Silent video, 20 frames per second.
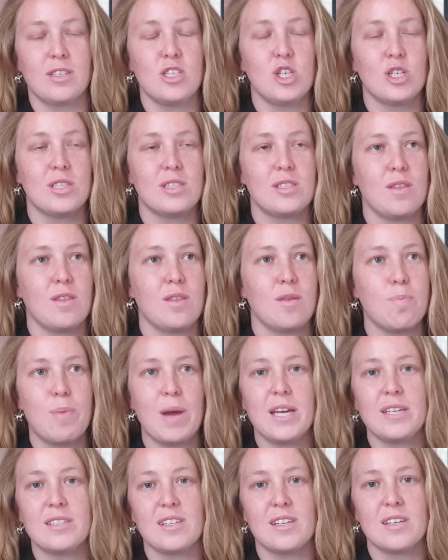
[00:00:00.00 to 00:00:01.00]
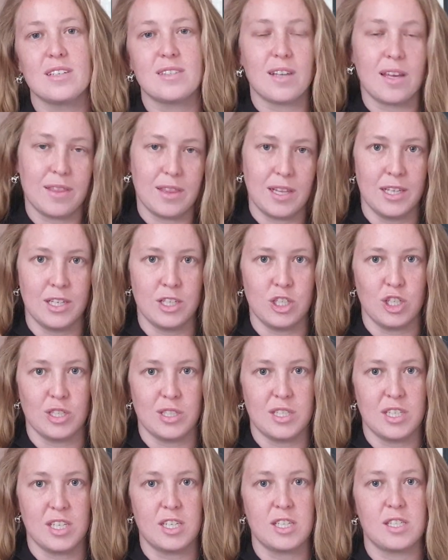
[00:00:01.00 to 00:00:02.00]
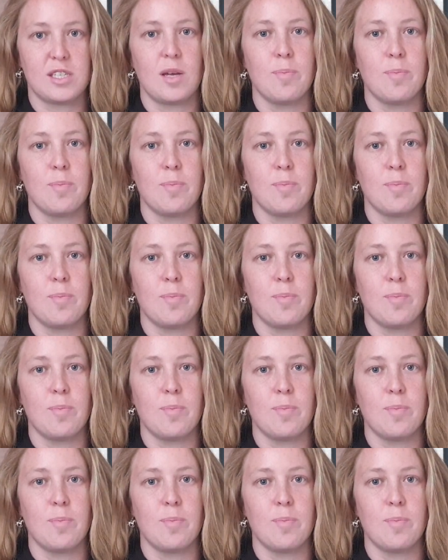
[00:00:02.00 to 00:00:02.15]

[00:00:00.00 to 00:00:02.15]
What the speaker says: just the basics and the logistics